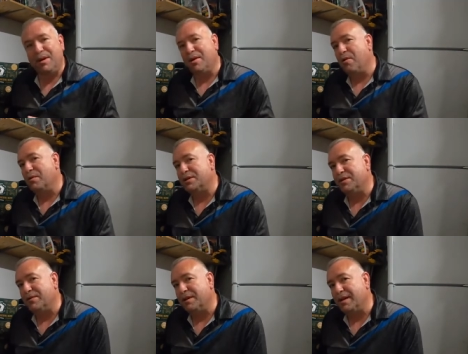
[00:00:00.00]
me know what
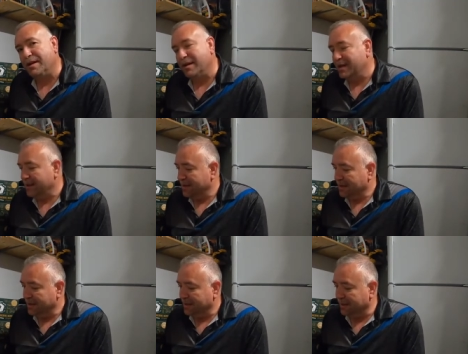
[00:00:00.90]
you think.
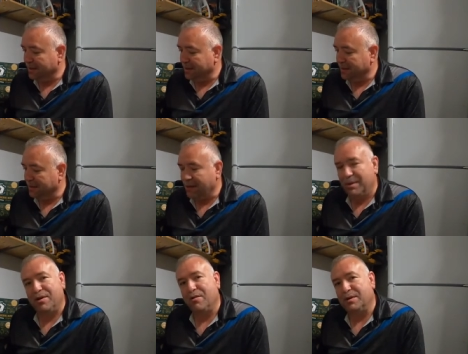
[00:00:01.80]
Let
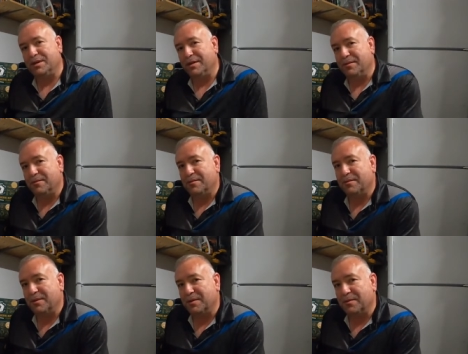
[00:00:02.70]
me know what you
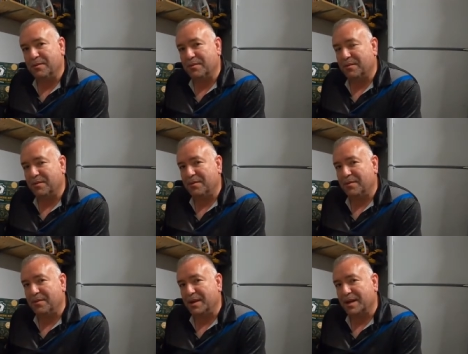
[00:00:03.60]

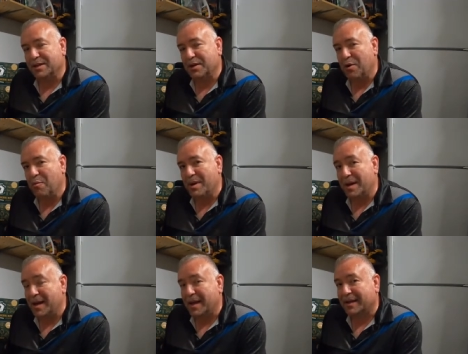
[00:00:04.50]
think I should open
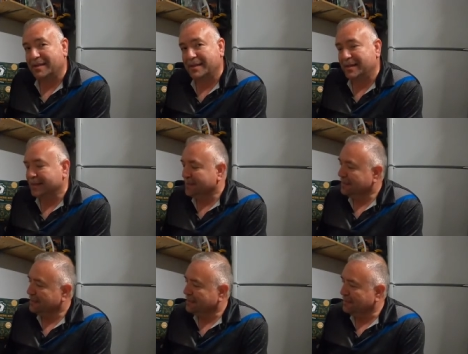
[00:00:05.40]
next.
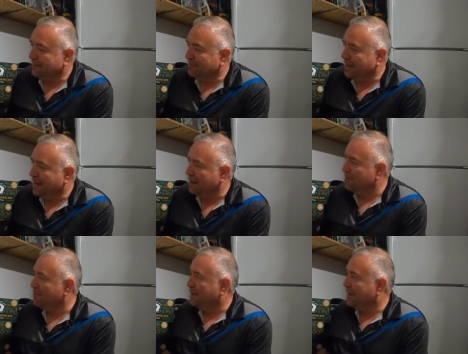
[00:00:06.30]

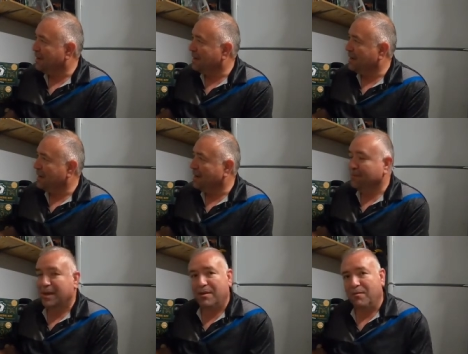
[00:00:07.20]
I'm
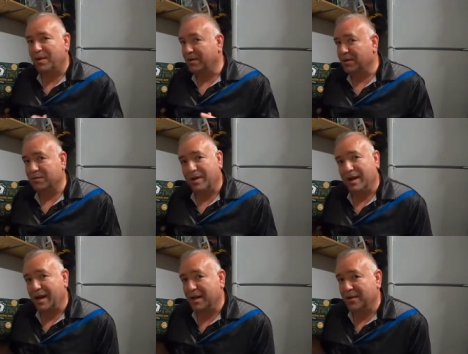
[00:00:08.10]
not one of those where I
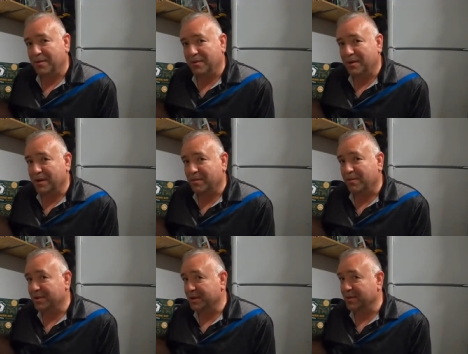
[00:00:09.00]
got to do the
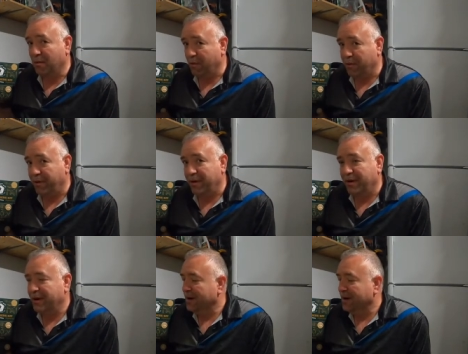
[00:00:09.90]
numbers in order,